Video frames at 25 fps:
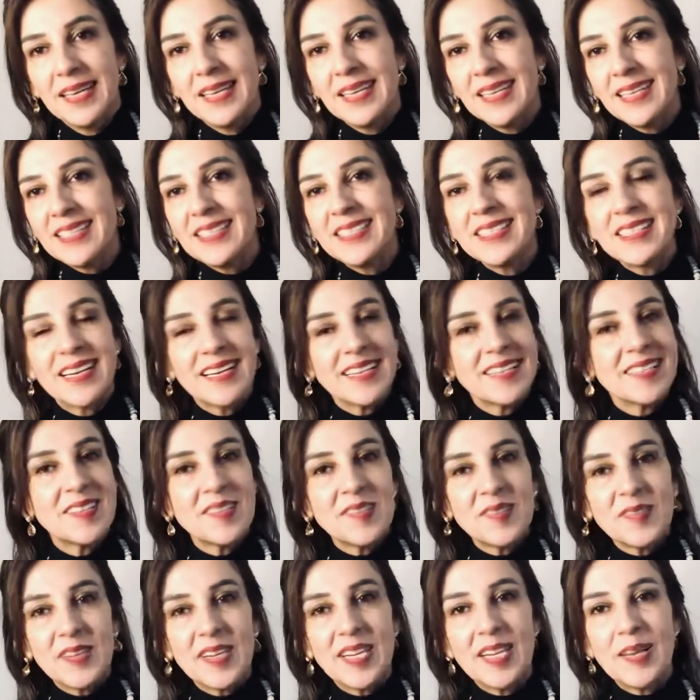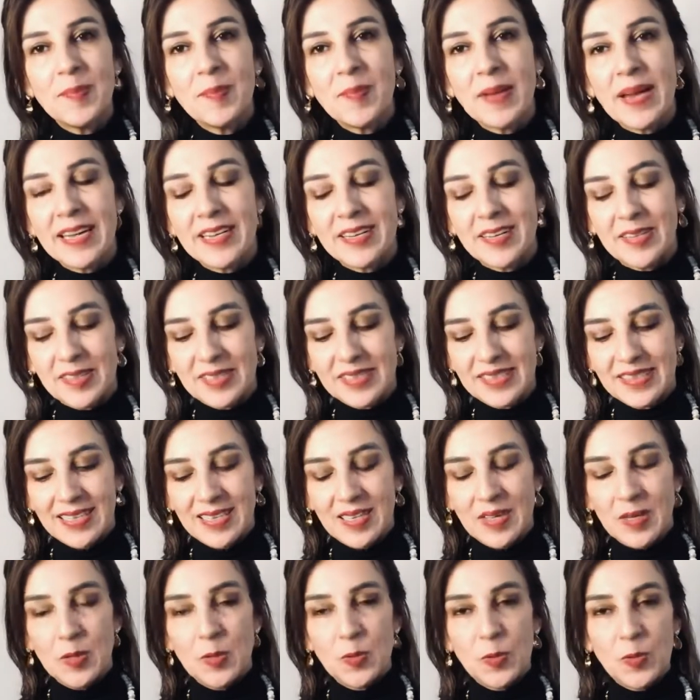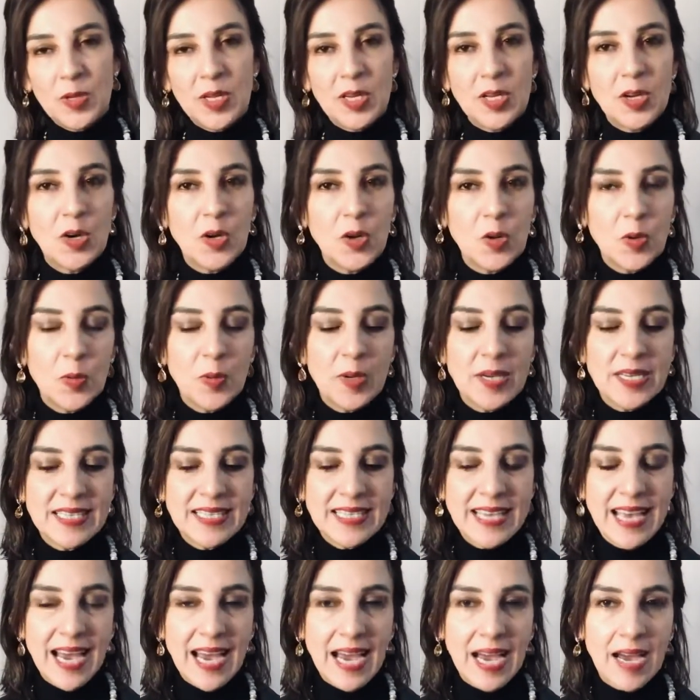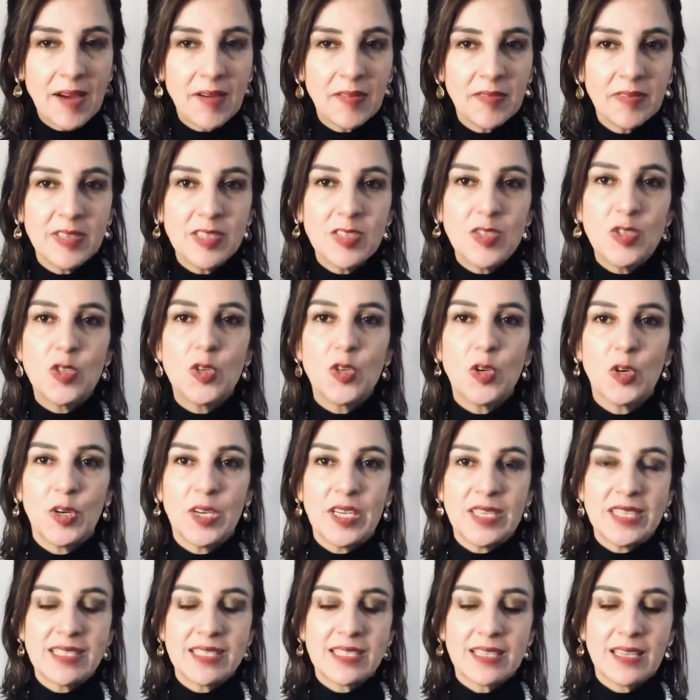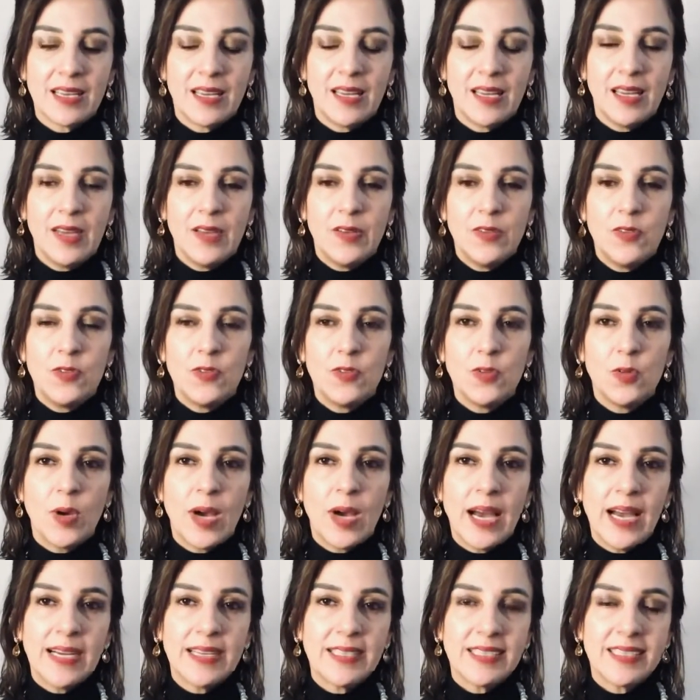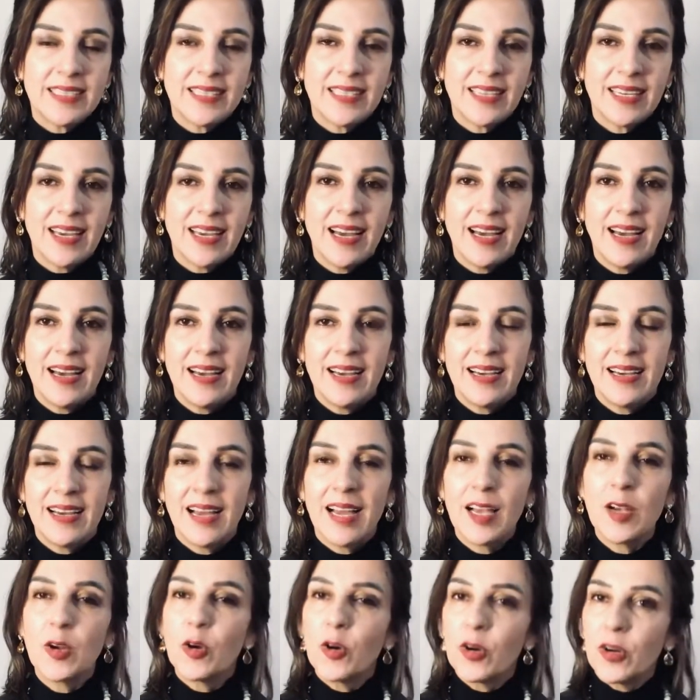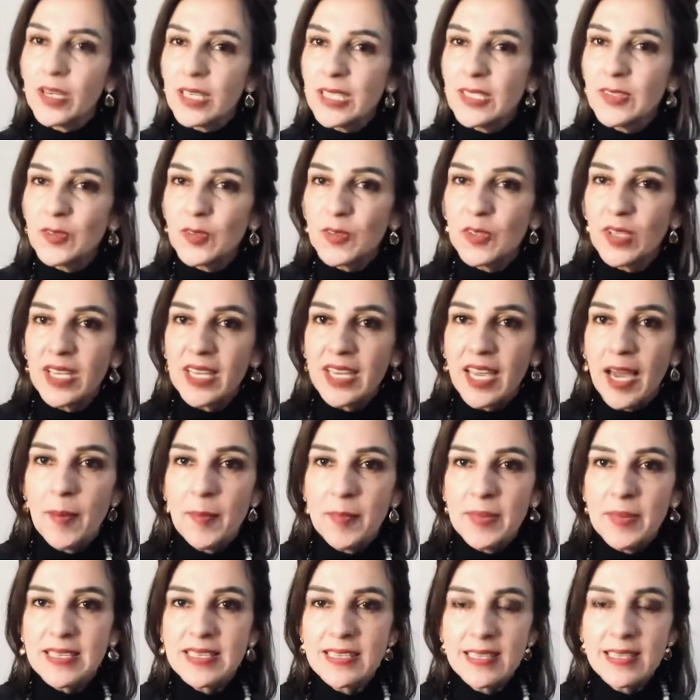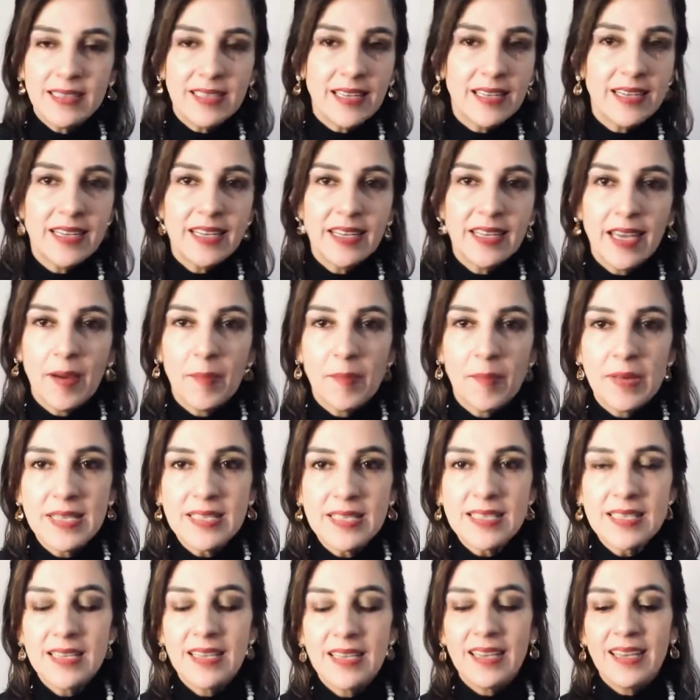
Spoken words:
It doesn't really matter. We always have the choice to act according to the yamas and the niyamas.